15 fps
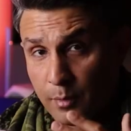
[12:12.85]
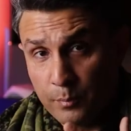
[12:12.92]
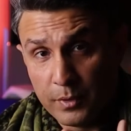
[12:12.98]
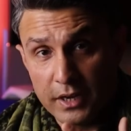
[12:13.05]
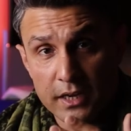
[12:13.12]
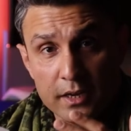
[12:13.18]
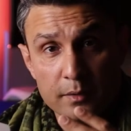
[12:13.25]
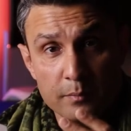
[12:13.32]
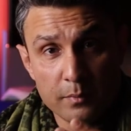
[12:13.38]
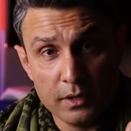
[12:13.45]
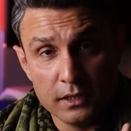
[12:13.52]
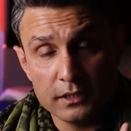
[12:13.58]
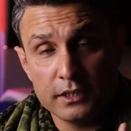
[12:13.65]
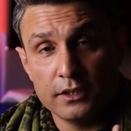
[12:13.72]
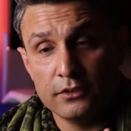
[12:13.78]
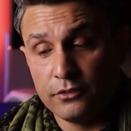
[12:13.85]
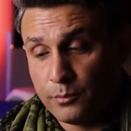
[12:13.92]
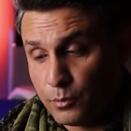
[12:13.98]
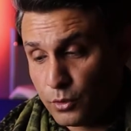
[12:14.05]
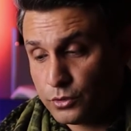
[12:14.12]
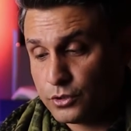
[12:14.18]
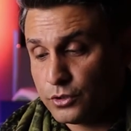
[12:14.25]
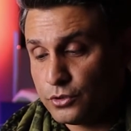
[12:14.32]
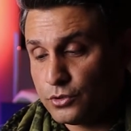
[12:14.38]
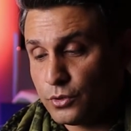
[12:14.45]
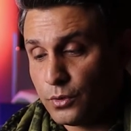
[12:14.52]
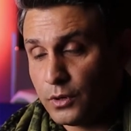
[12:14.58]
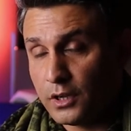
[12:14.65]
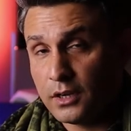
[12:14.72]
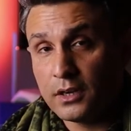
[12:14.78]
a bigger, bulkier remote
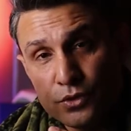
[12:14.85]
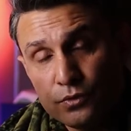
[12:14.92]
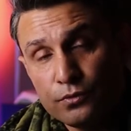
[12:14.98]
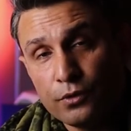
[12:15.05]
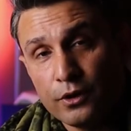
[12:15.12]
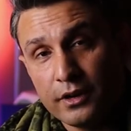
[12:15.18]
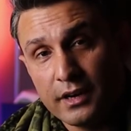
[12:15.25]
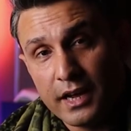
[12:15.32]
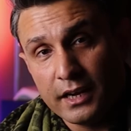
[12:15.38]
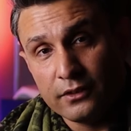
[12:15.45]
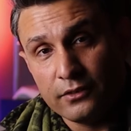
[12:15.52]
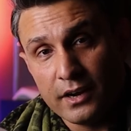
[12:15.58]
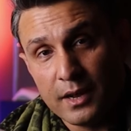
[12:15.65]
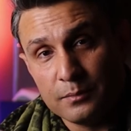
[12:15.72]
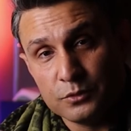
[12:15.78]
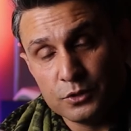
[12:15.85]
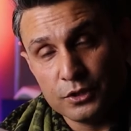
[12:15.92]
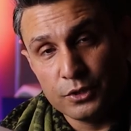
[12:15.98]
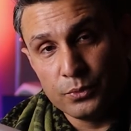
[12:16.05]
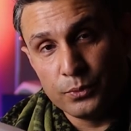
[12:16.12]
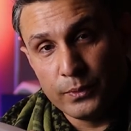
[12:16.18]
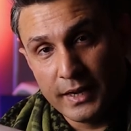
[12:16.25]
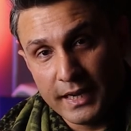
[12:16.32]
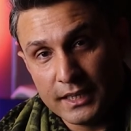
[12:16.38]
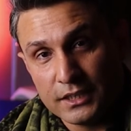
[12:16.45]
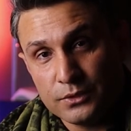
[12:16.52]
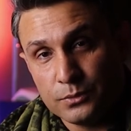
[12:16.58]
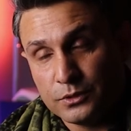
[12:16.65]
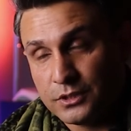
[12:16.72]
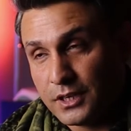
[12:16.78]
controller, 249 grams on the
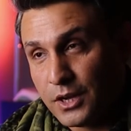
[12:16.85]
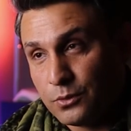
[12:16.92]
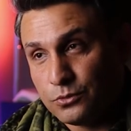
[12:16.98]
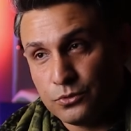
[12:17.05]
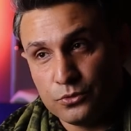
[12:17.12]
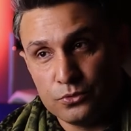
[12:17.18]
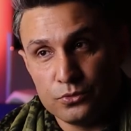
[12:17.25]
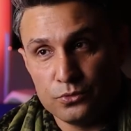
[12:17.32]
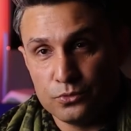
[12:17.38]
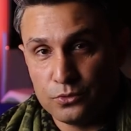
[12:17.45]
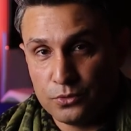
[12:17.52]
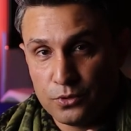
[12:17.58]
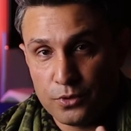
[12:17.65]
weight, which allows you to, you